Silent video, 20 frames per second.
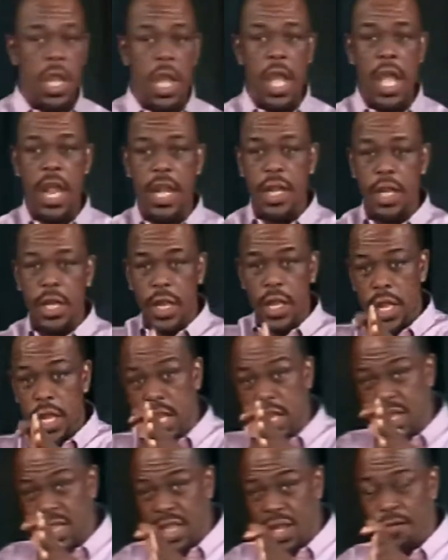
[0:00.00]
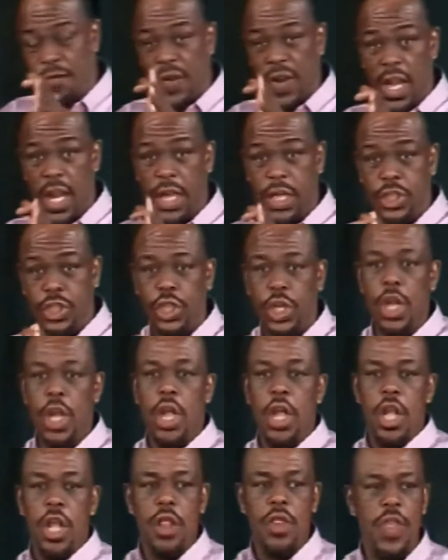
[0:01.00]
and in the village,
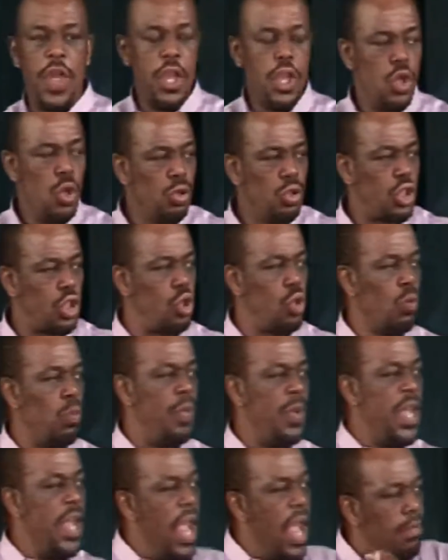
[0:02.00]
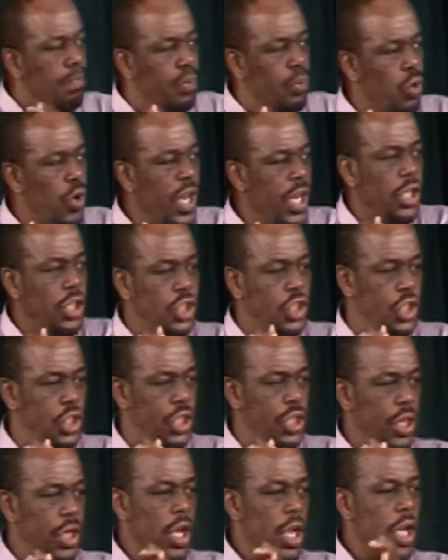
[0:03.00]
there used to be a
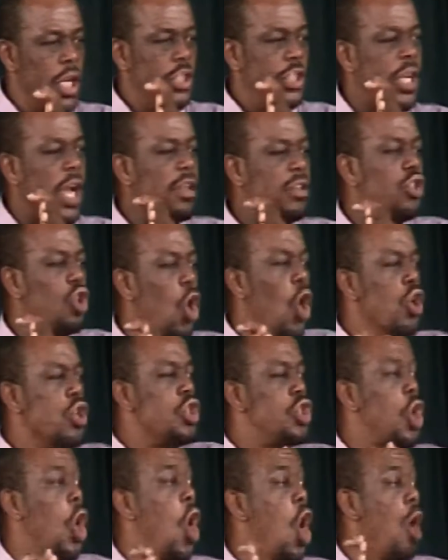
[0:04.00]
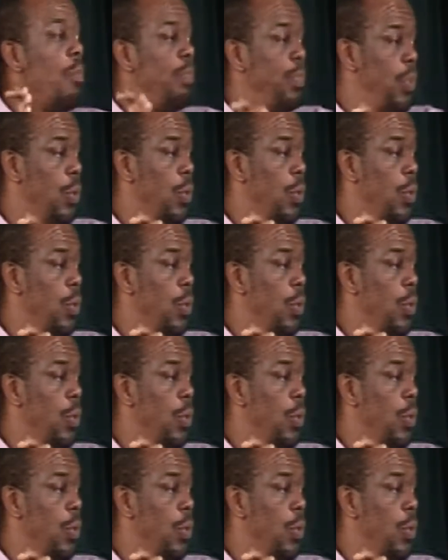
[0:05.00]
bridge just on top